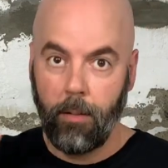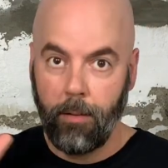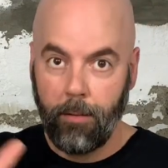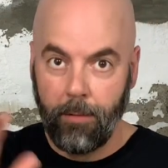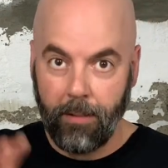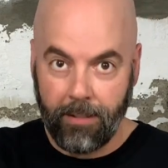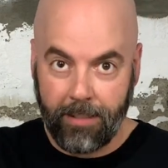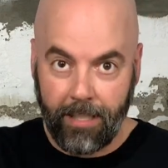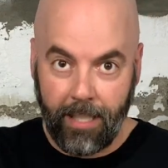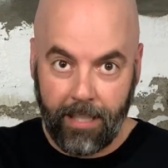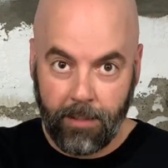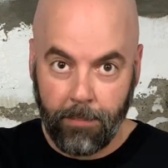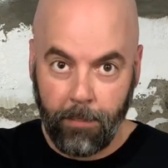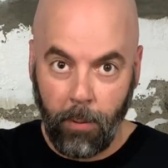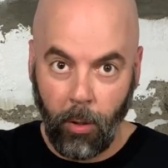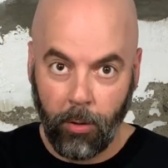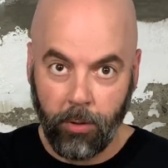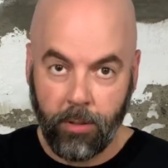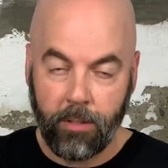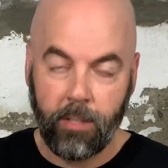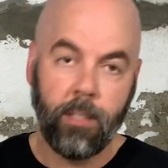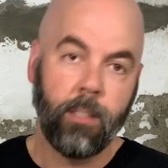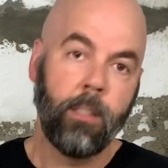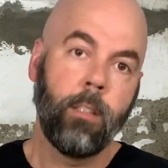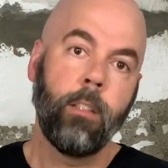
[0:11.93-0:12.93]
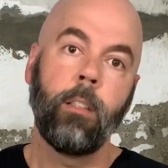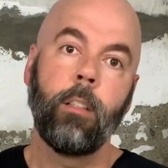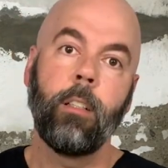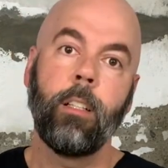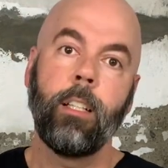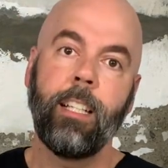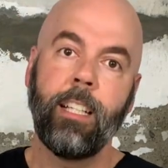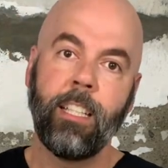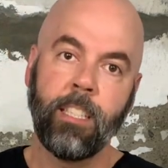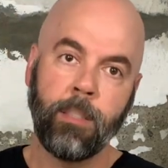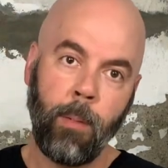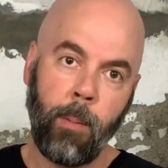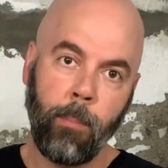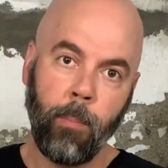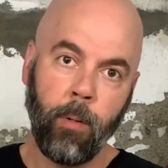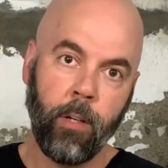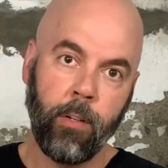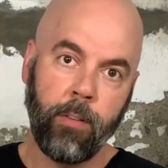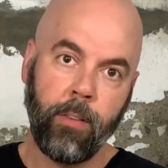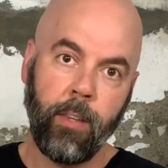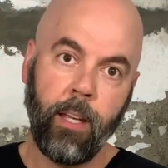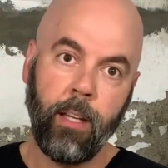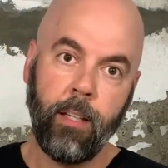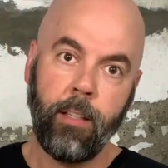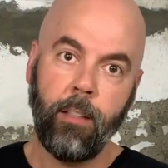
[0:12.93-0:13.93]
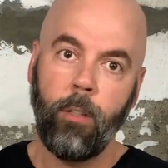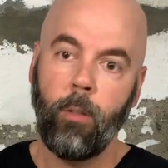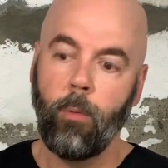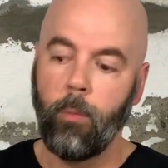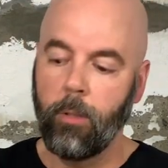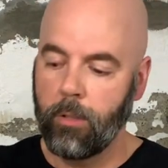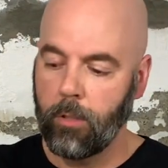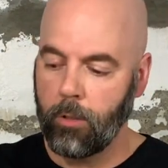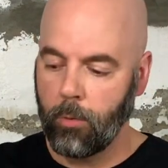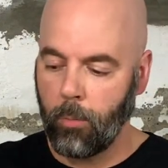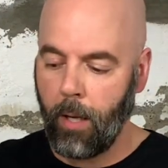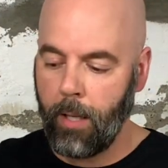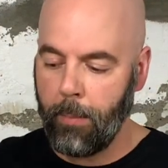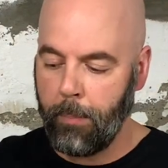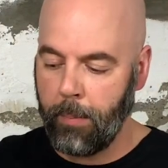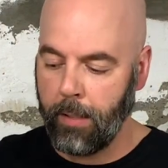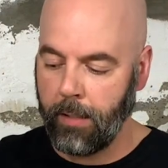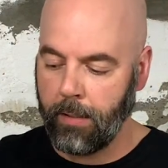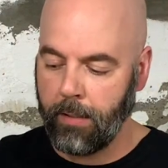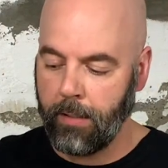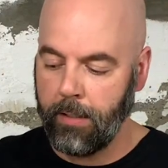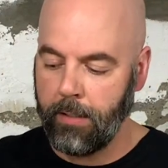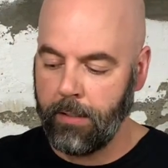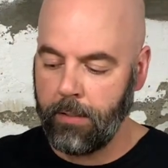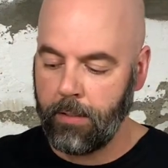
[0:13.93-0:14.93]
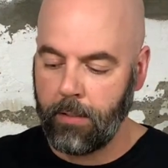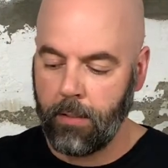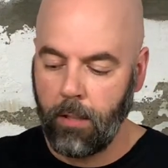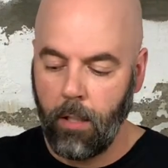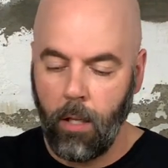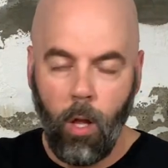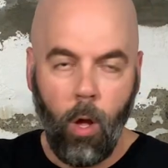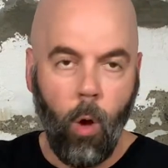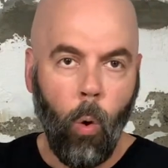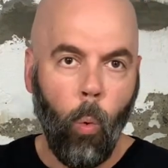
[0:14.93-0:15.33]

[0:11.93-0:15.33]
the day it's posted is my birthday, which is why I picked this.